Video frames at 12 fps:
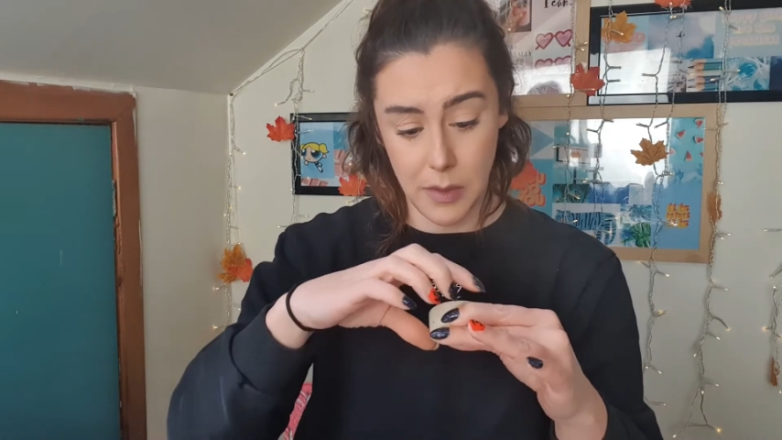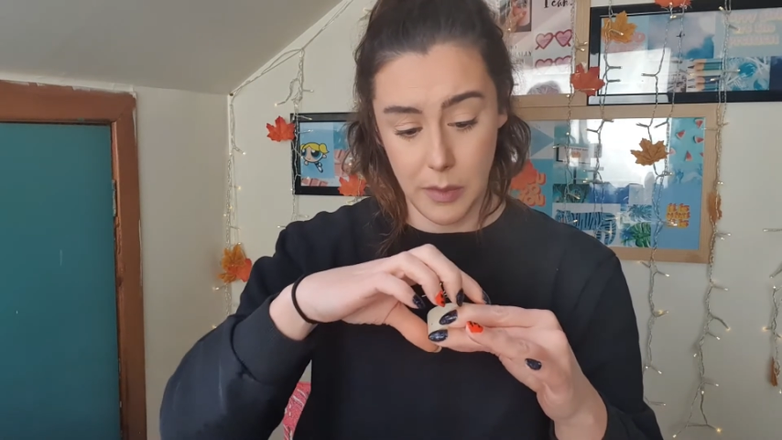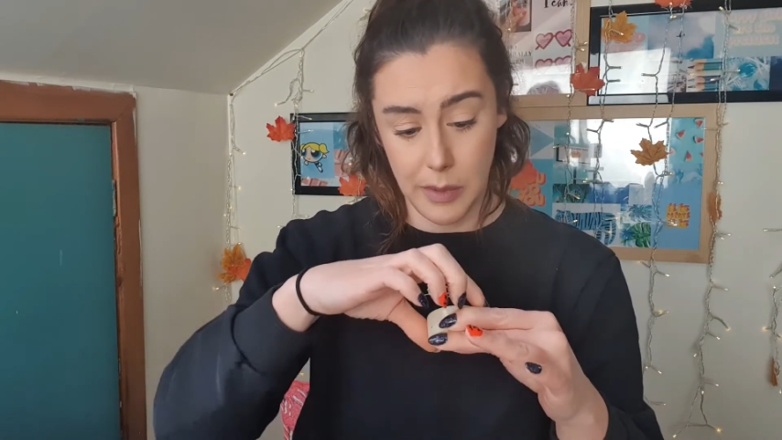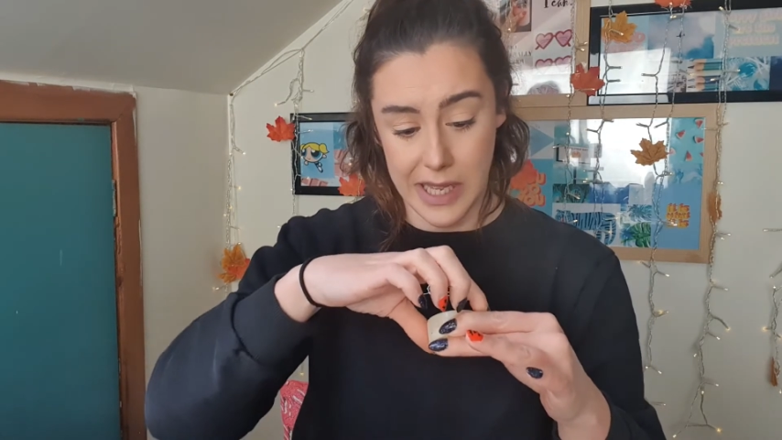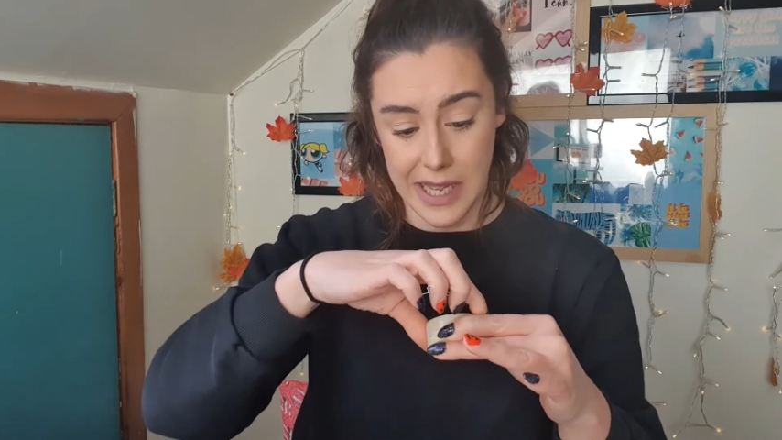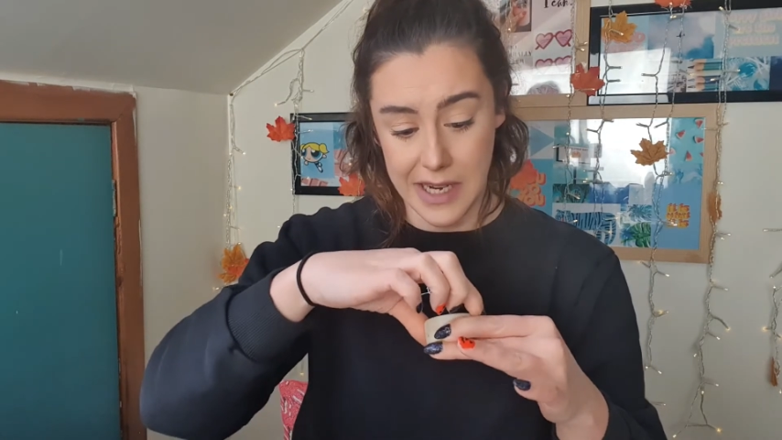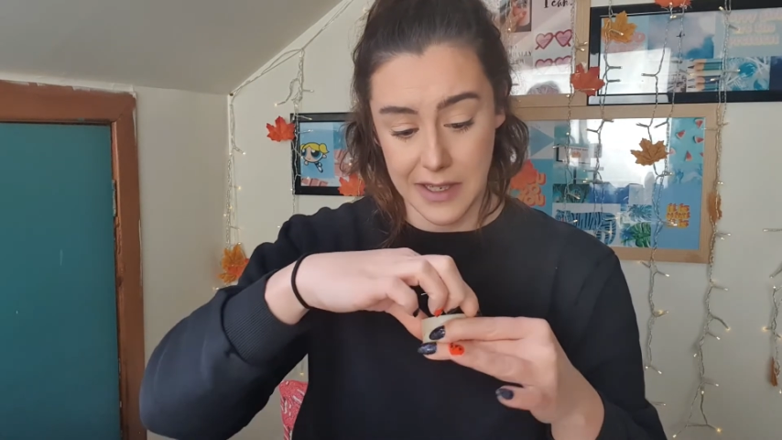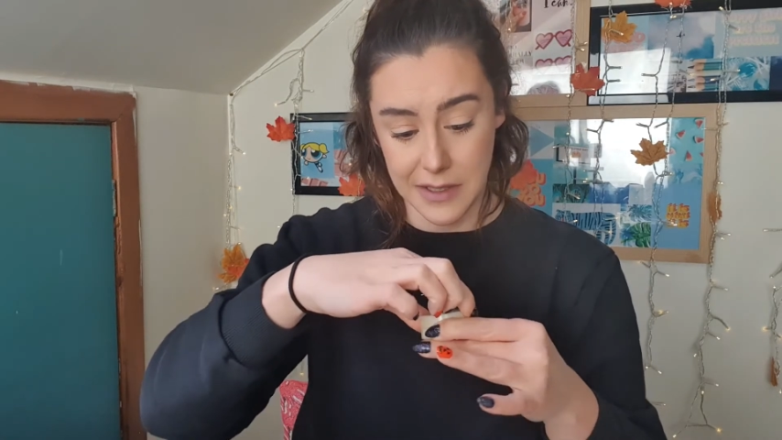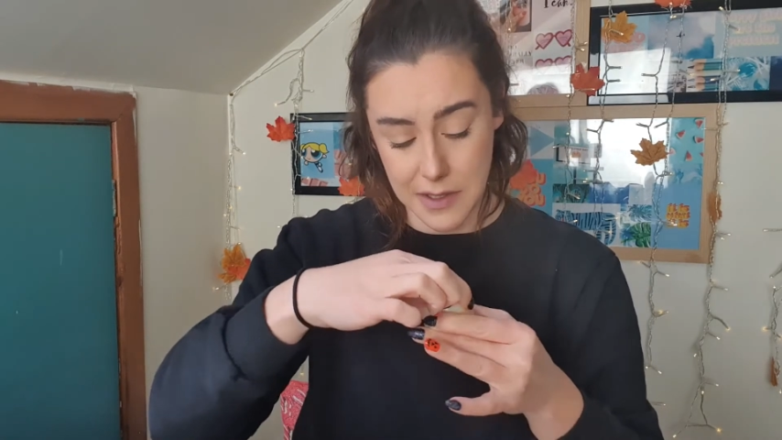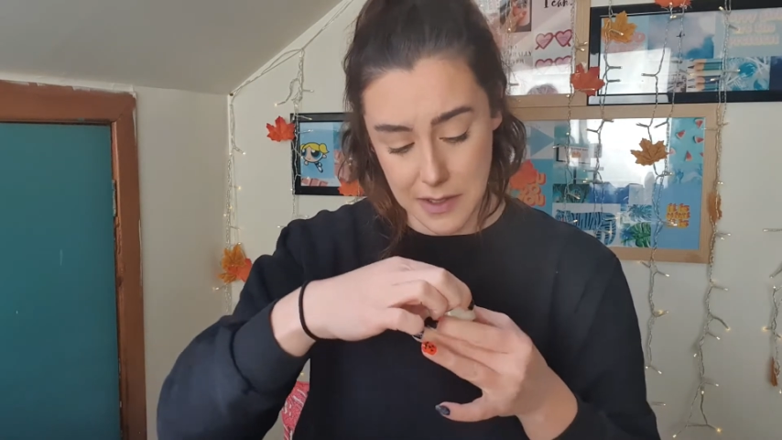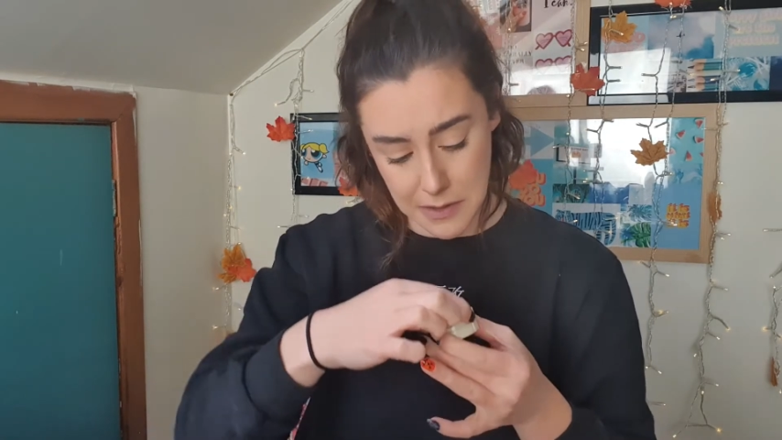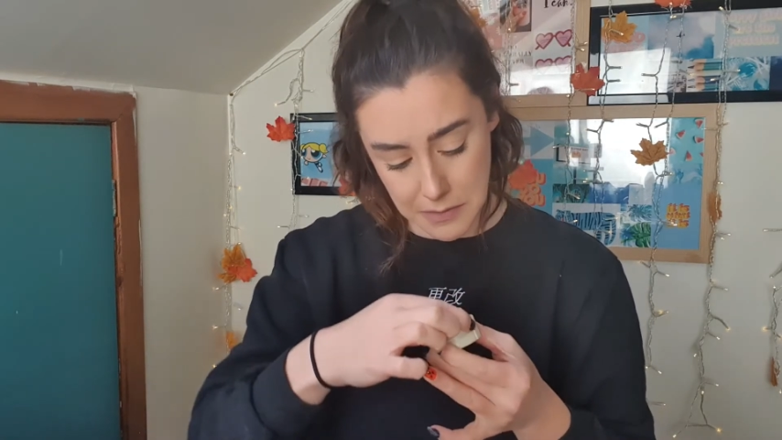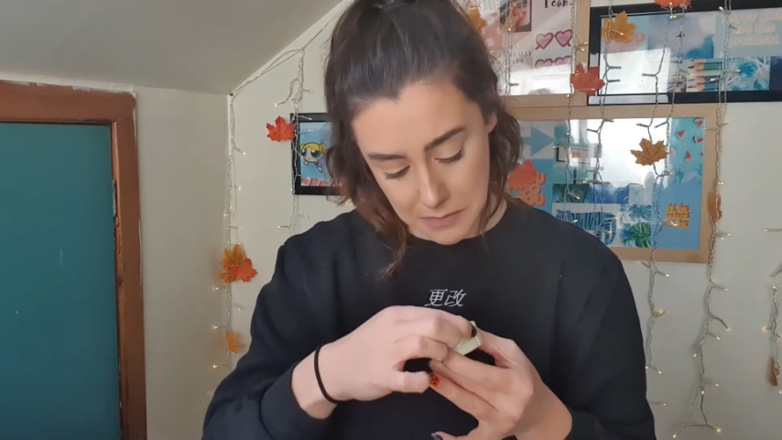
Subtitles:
Paris.